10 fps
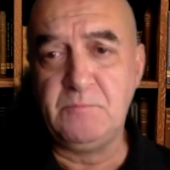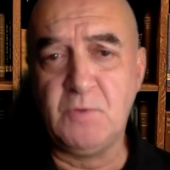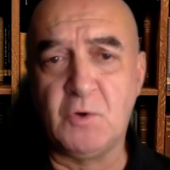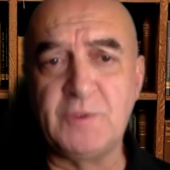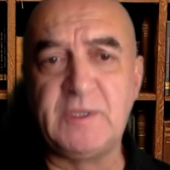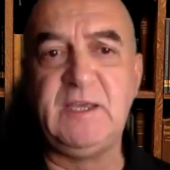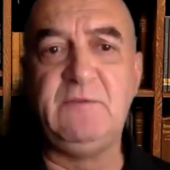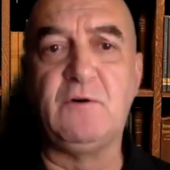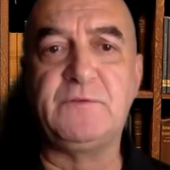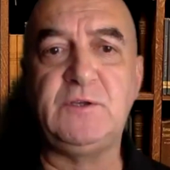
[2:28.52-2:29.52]
On the
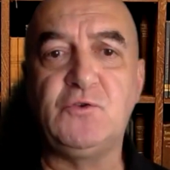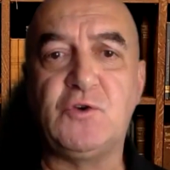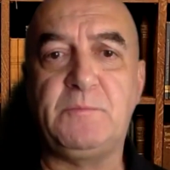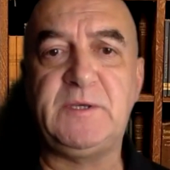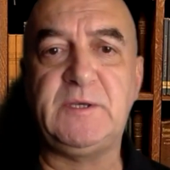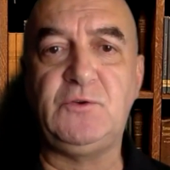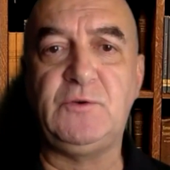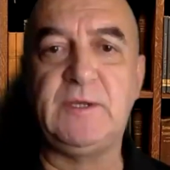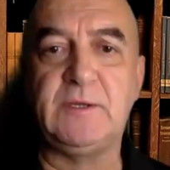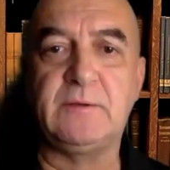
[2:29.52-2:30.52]
eve of the European
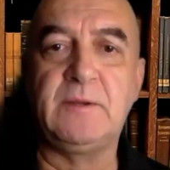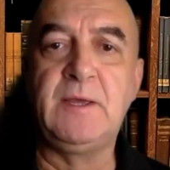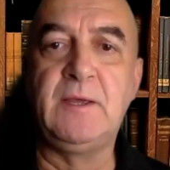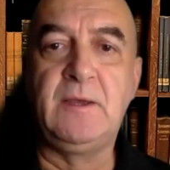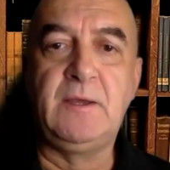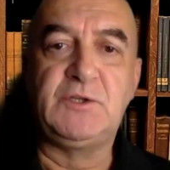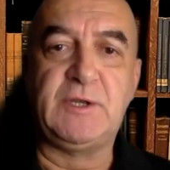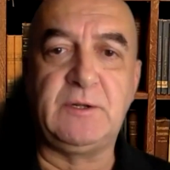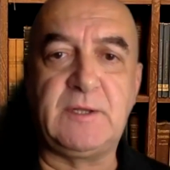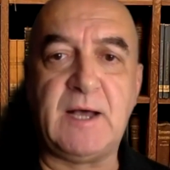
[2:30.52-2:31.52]
Union
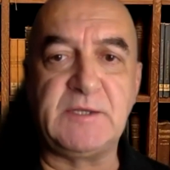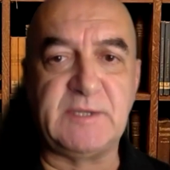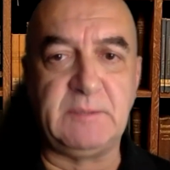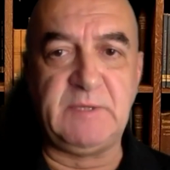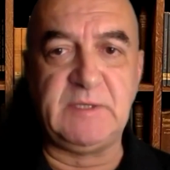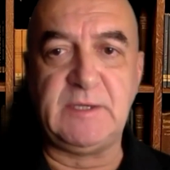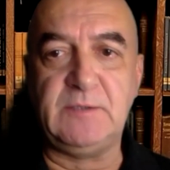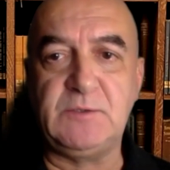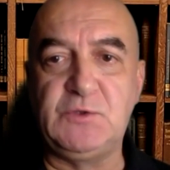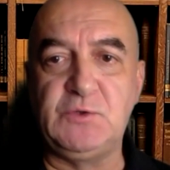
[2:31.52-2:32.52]
General Council
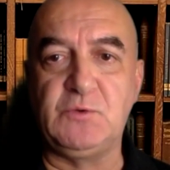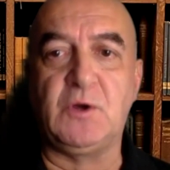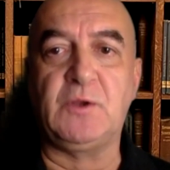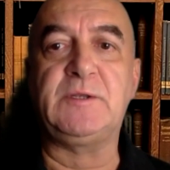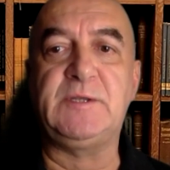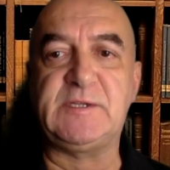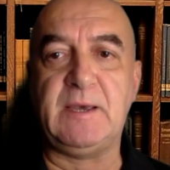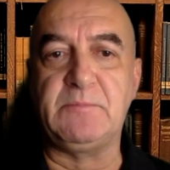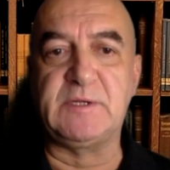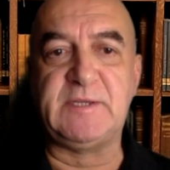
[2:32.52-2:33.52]
meeting due on
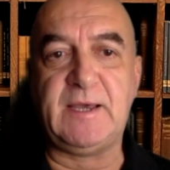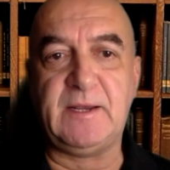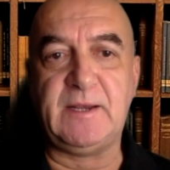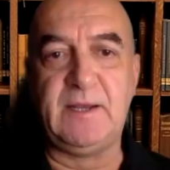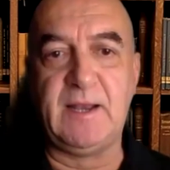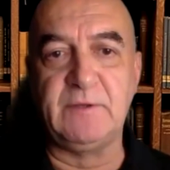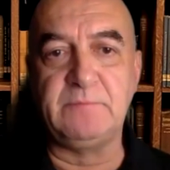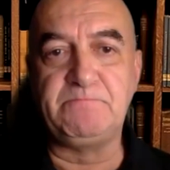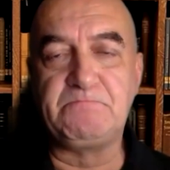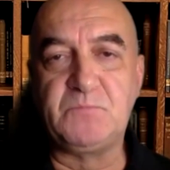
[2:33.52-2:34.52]
December 10 and 11,
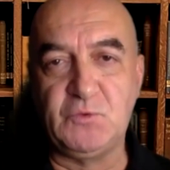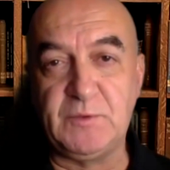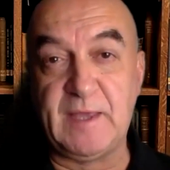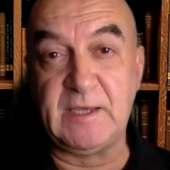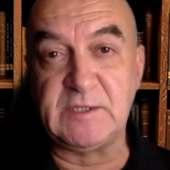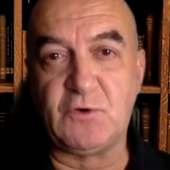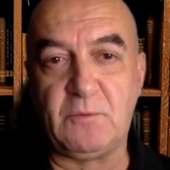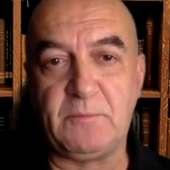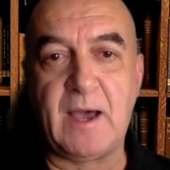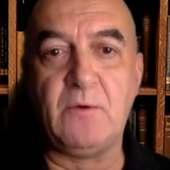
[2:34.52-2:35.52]
2 days
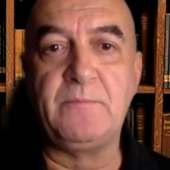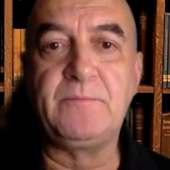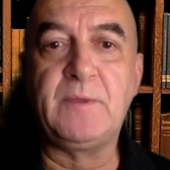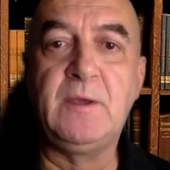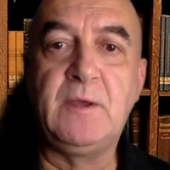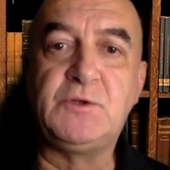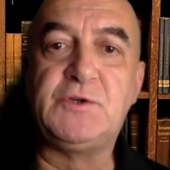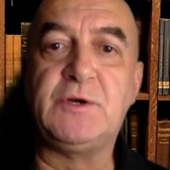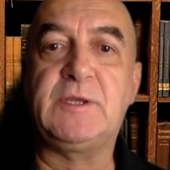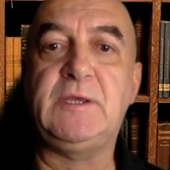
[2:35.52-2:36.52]
from now,
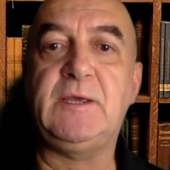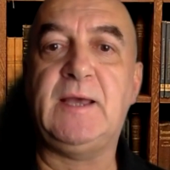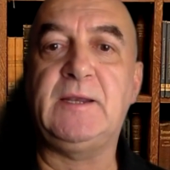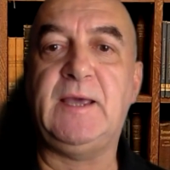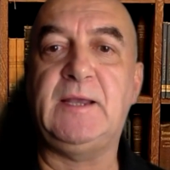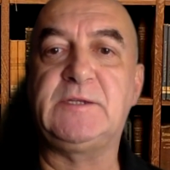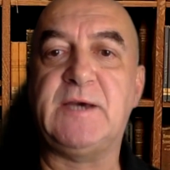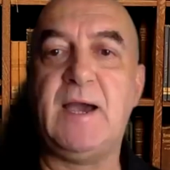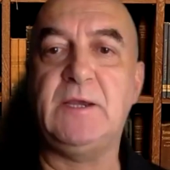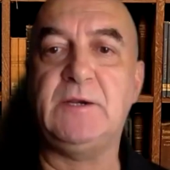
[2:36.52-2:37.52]
Turkey and the
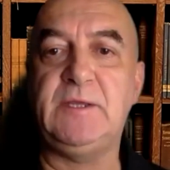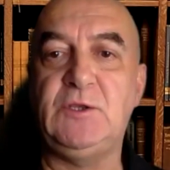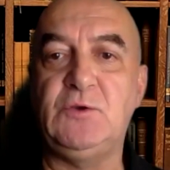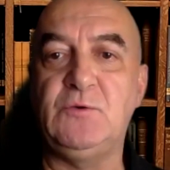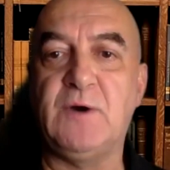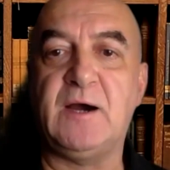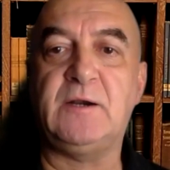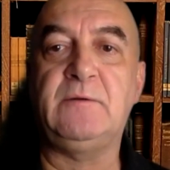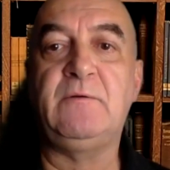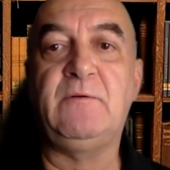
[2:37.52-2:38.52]
entire EU
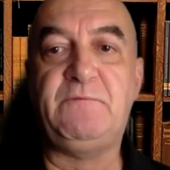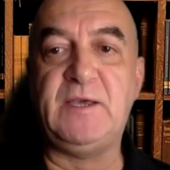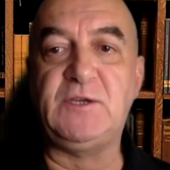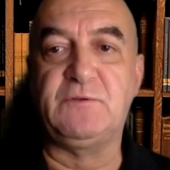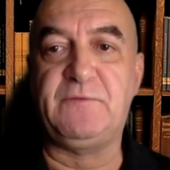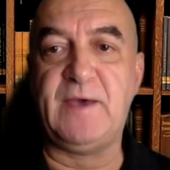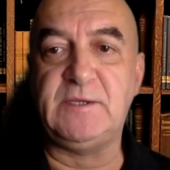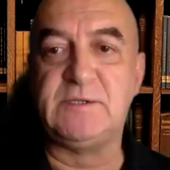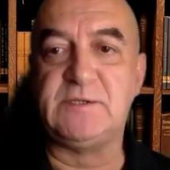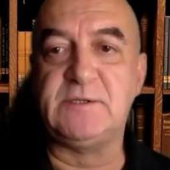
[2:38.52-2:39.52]
are face to
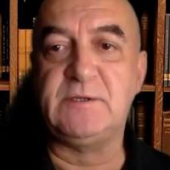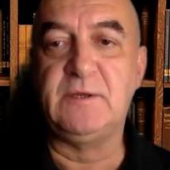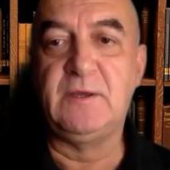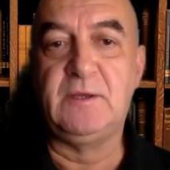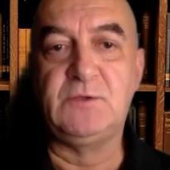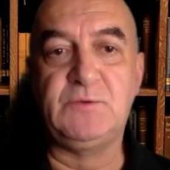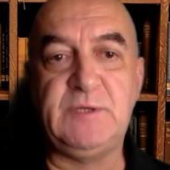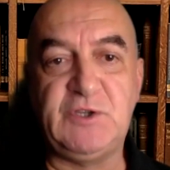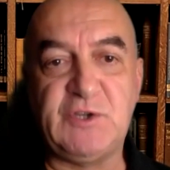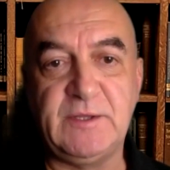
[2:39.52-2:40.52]
face to
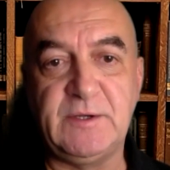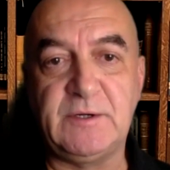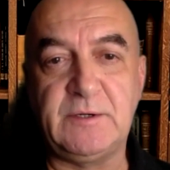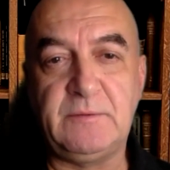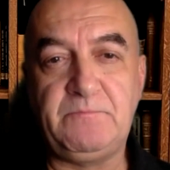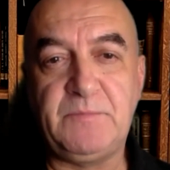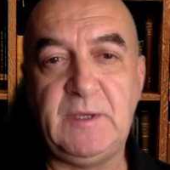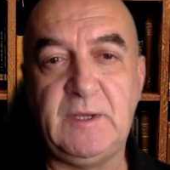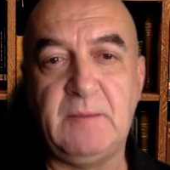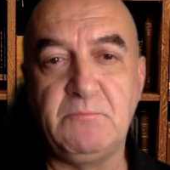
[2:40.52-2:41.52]
each other
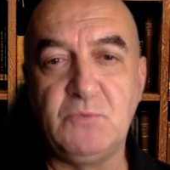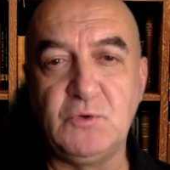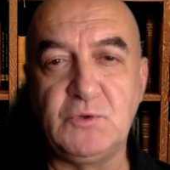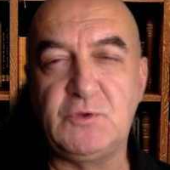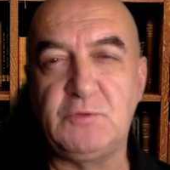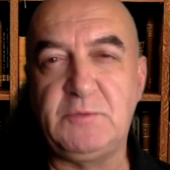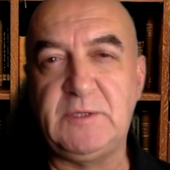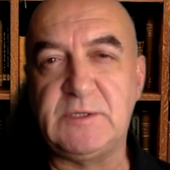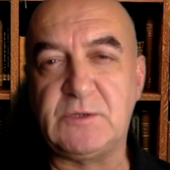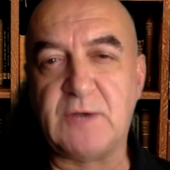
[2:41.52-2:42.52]
in a mood to be
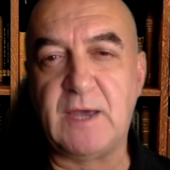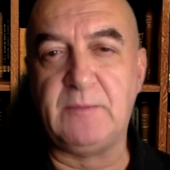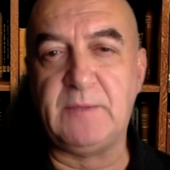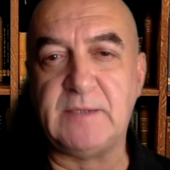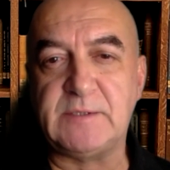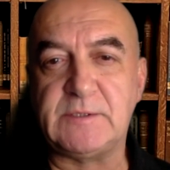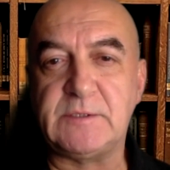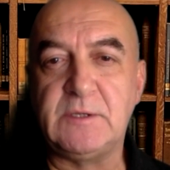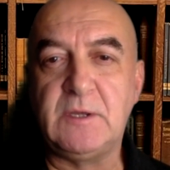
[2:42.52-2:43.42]
described as